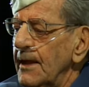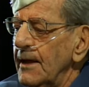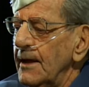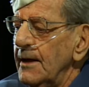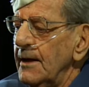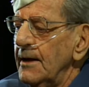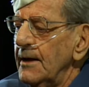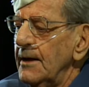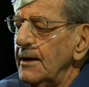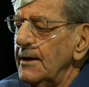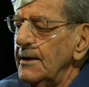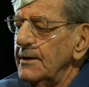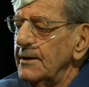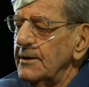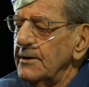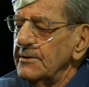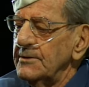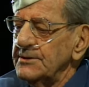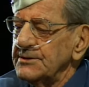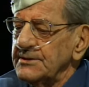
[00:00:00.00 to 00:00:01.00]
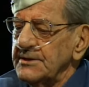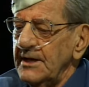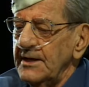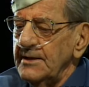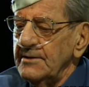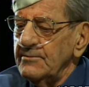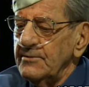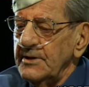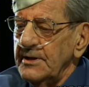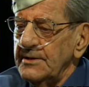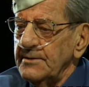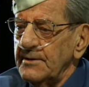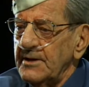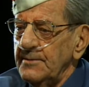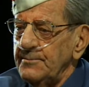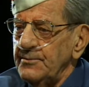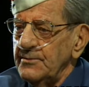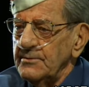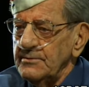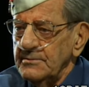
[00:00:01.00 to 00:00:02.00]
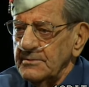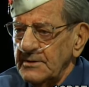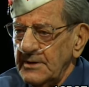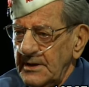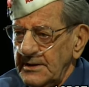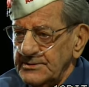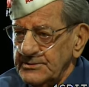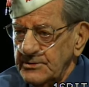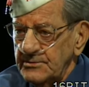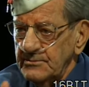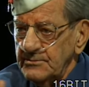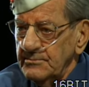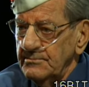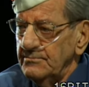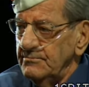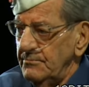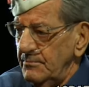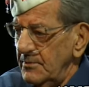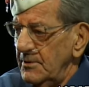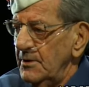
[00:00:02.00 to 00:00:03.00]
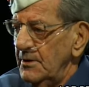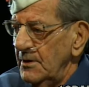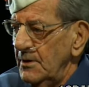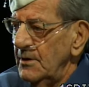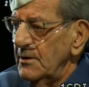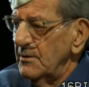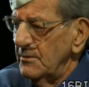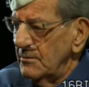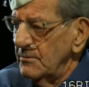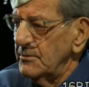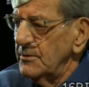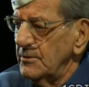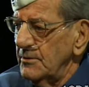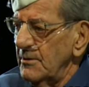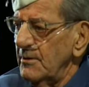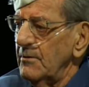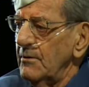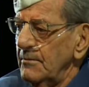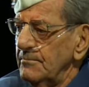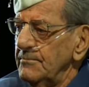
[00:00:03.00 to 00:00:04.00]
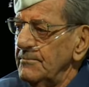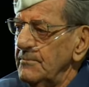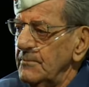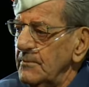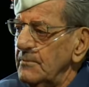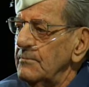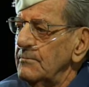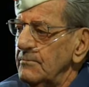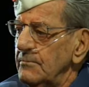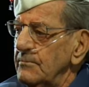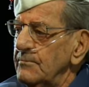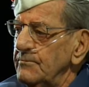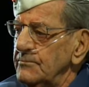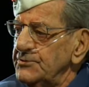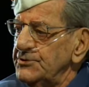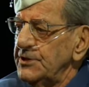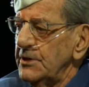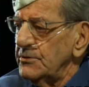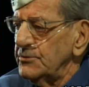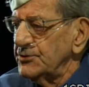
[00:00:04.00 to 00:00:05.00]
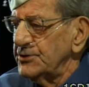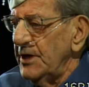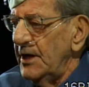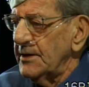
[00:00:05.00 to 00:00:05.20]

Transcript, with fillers: Here, this guy. We had a couple of guys that were, were um, shell shocked him,